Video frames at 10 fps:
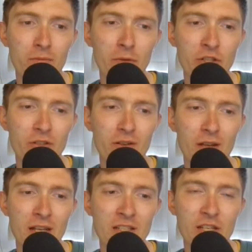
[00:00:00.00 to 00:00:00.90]
which
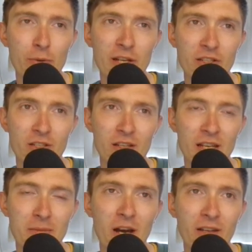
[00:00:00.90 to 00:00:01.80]
insinuates that
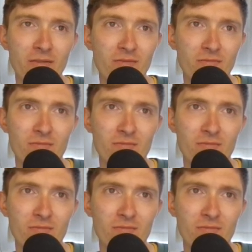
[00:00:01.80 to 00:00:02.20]
he might